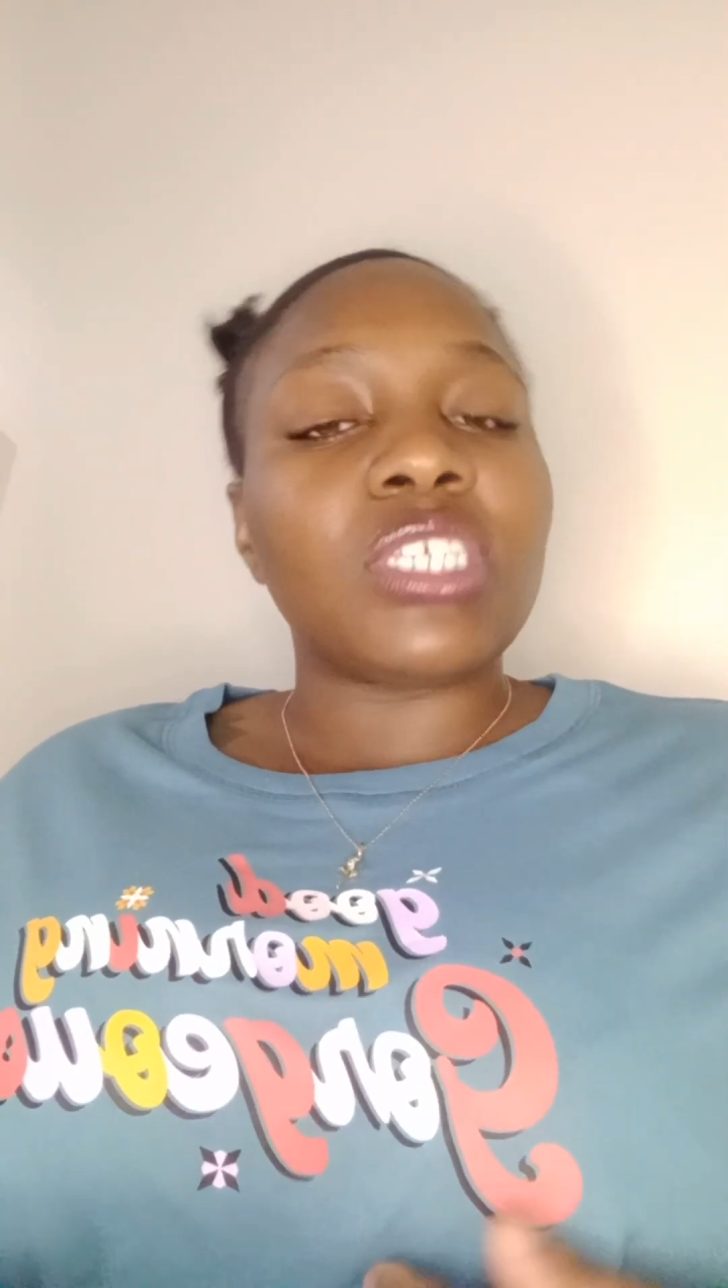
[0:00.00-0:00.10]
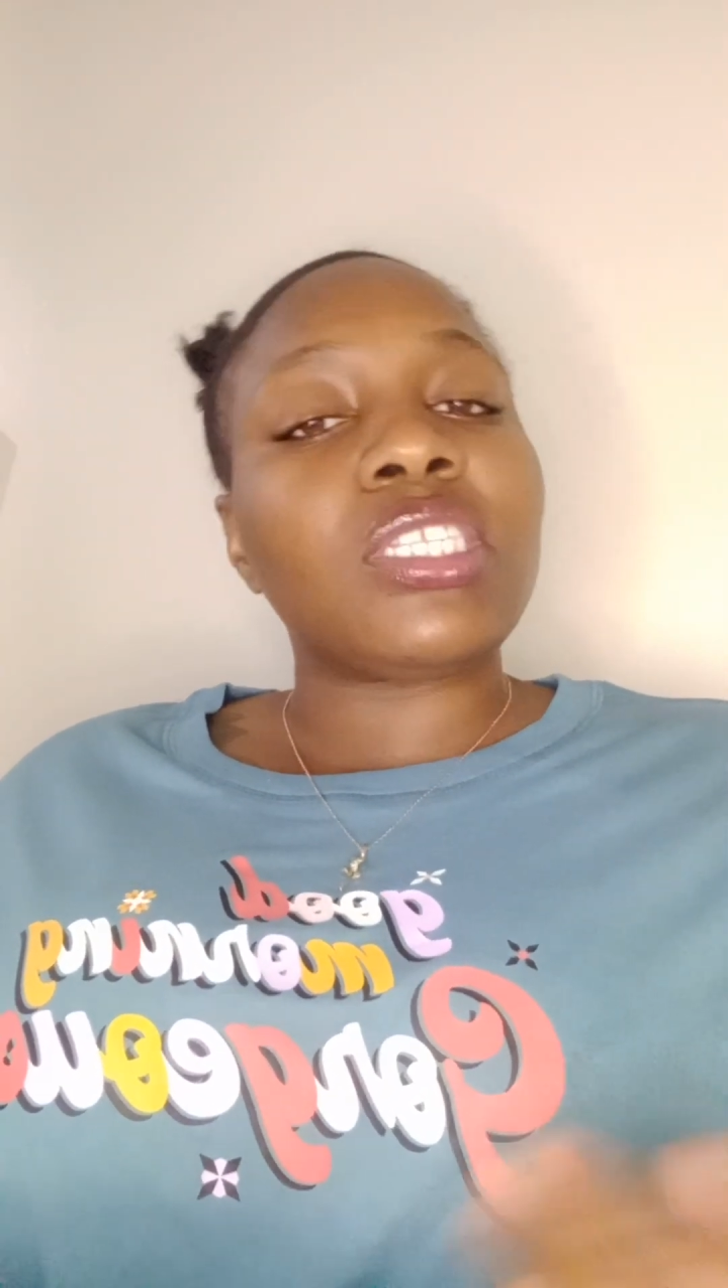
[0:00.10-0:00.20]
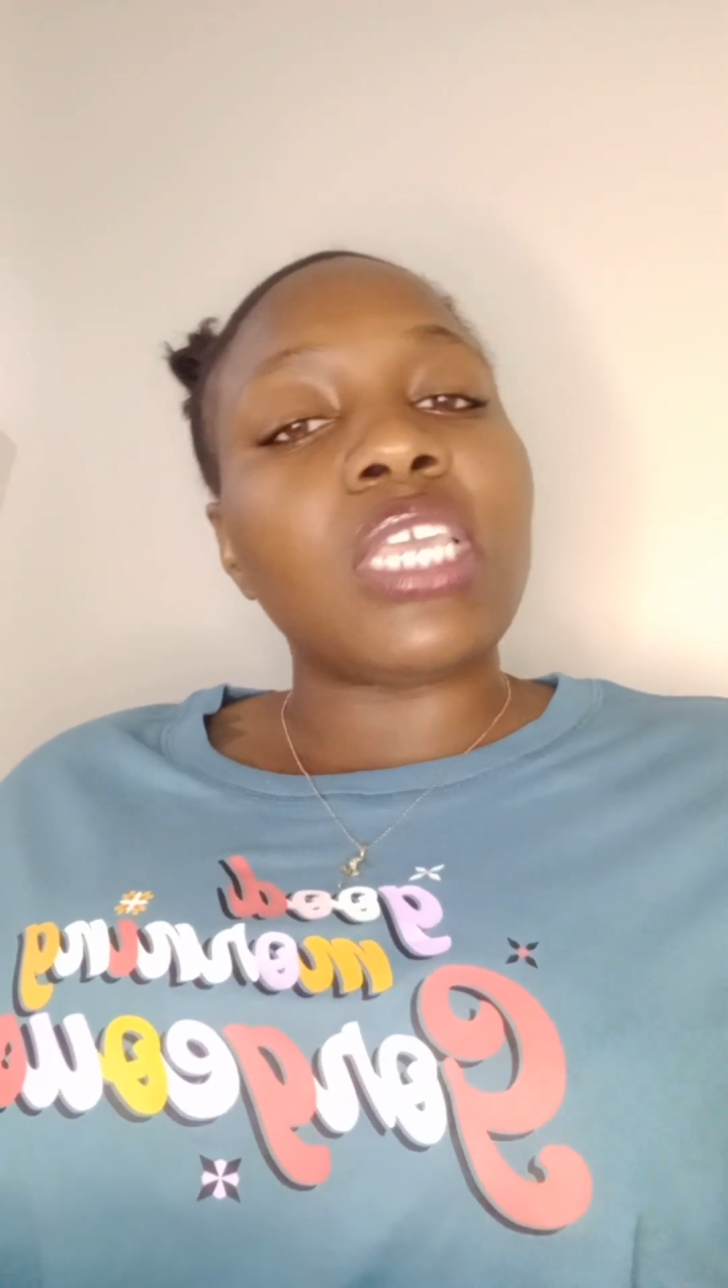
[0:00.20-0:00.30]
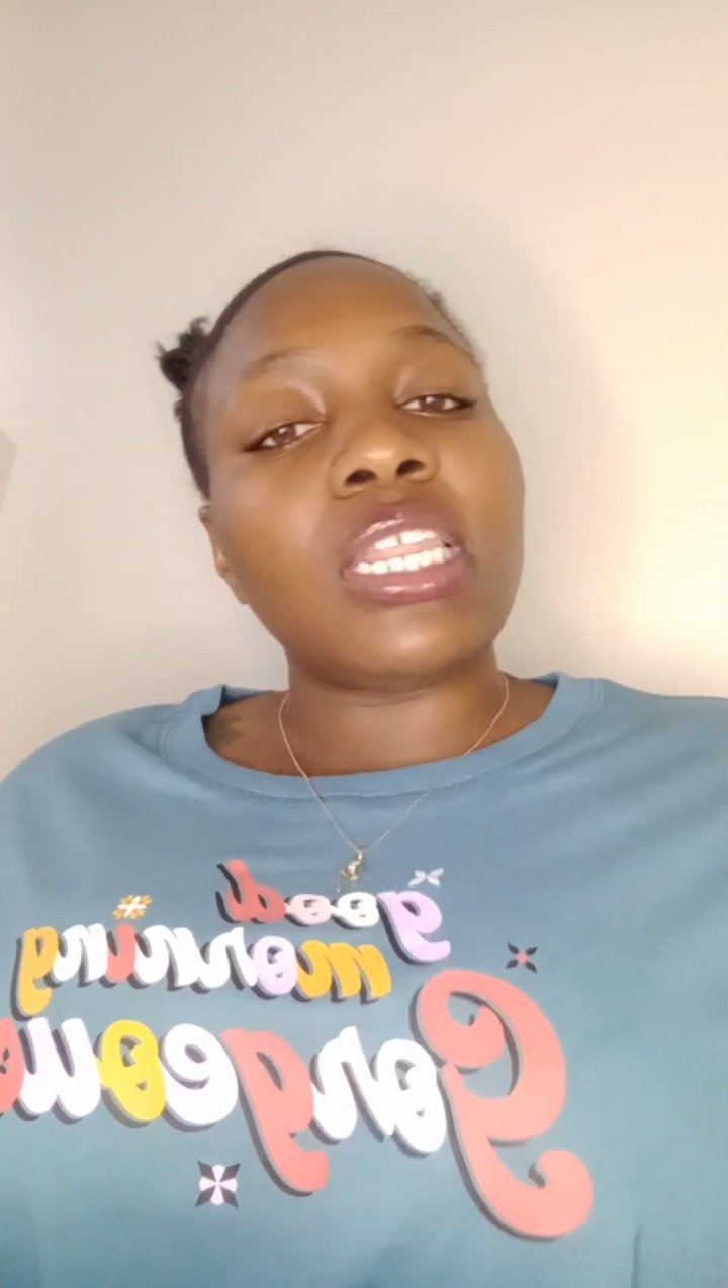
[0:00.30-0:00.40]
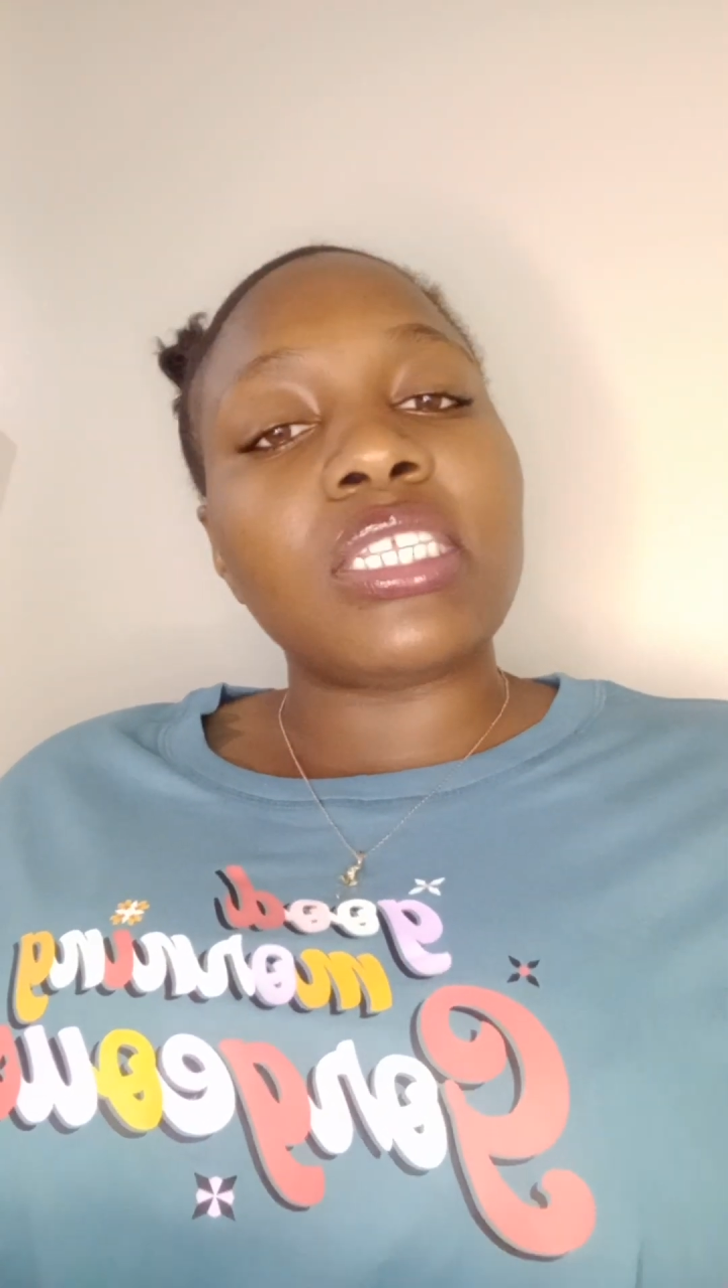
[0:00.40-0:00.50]
to
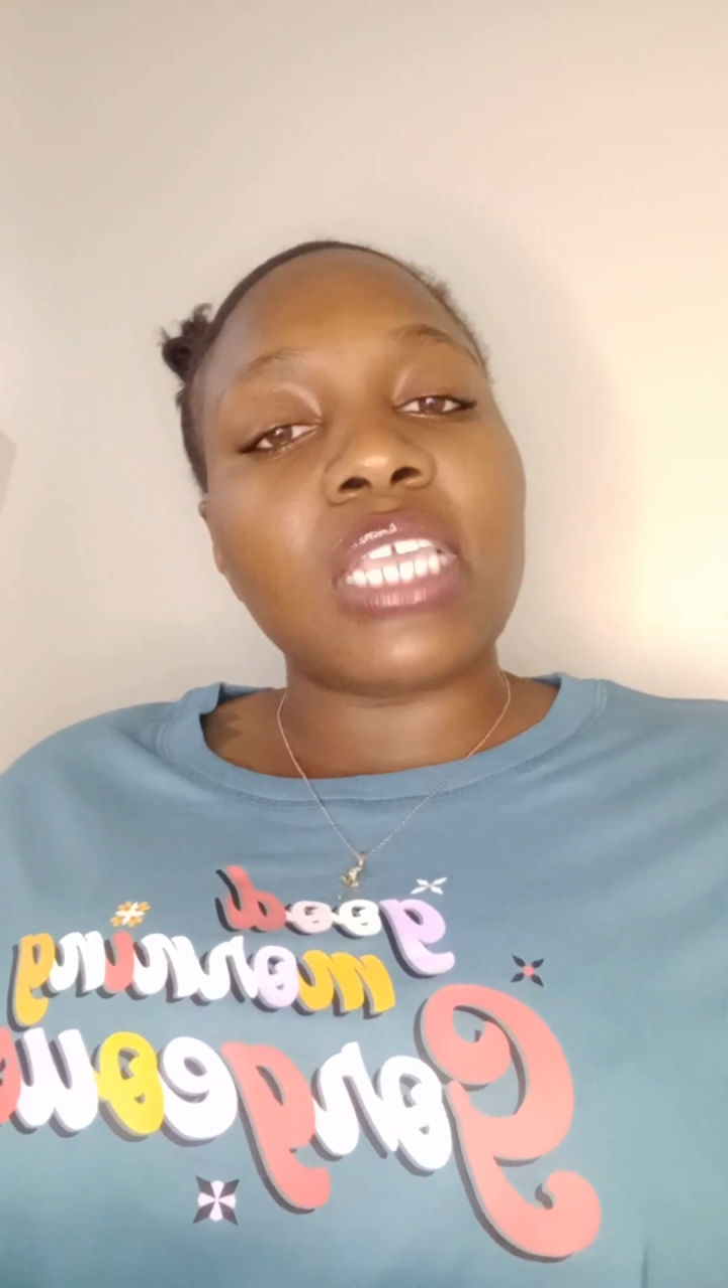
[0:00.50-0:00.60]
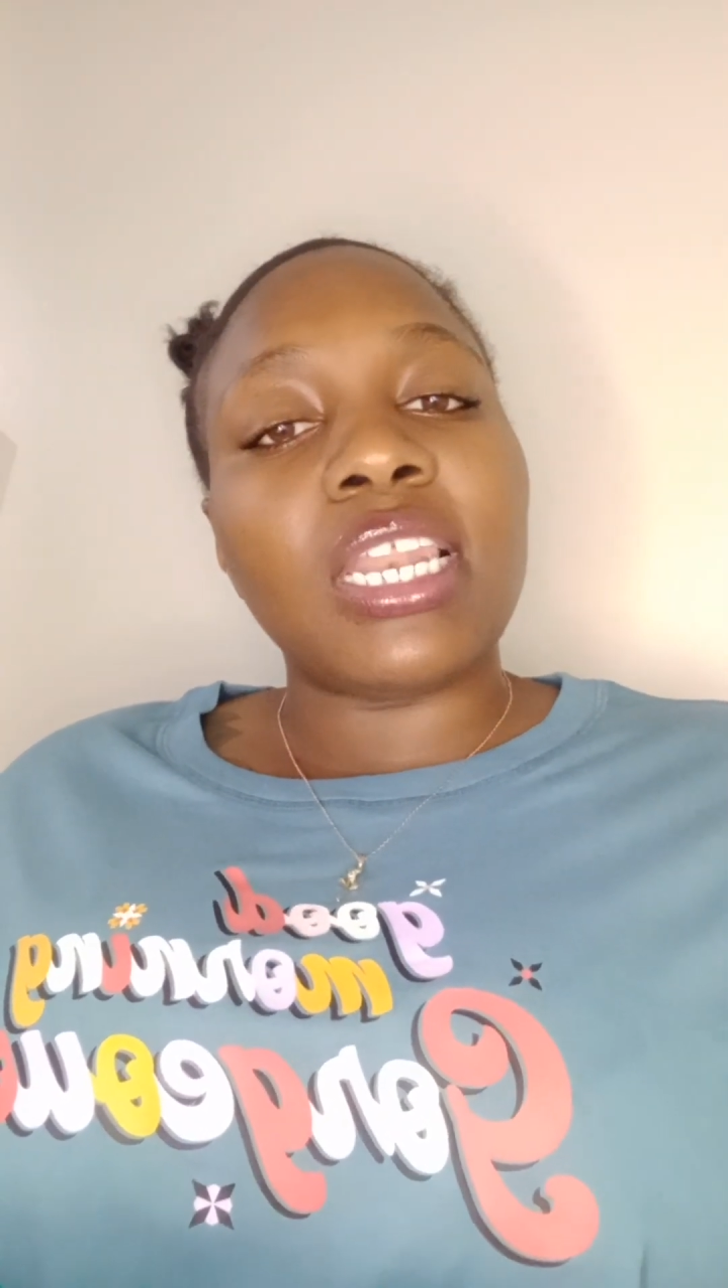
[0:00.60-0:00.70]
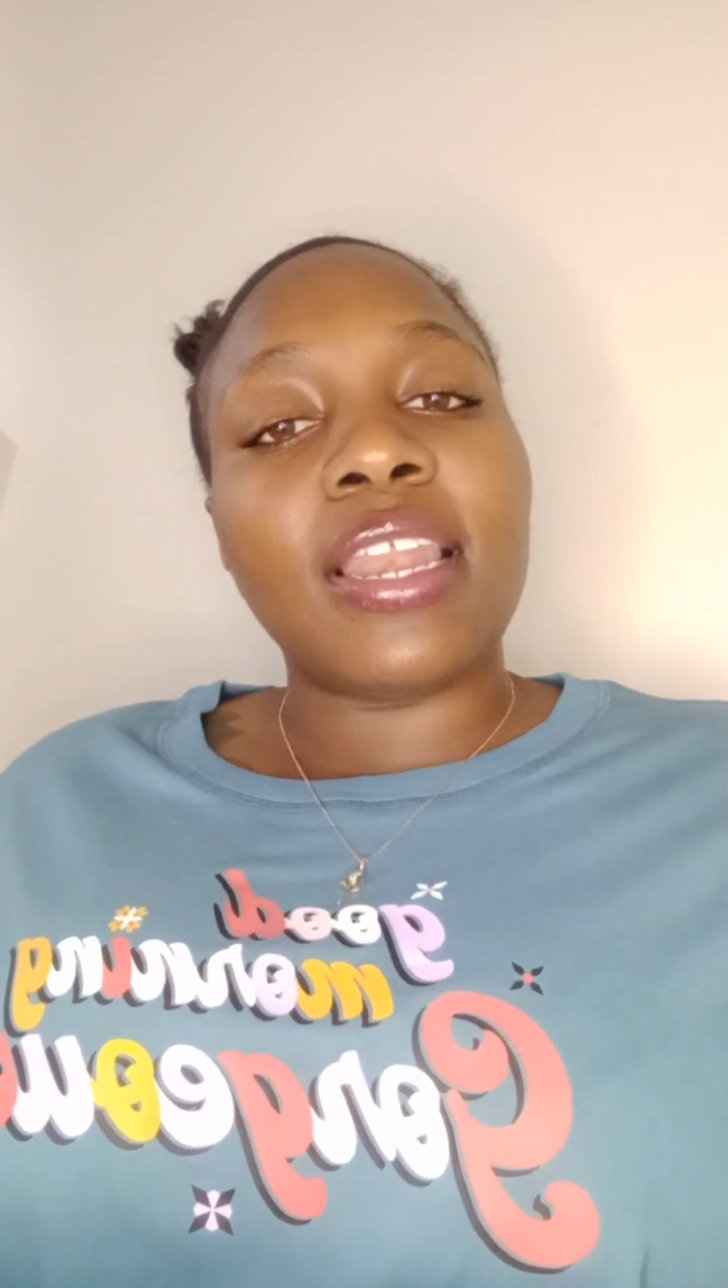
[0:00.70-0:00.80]
see this in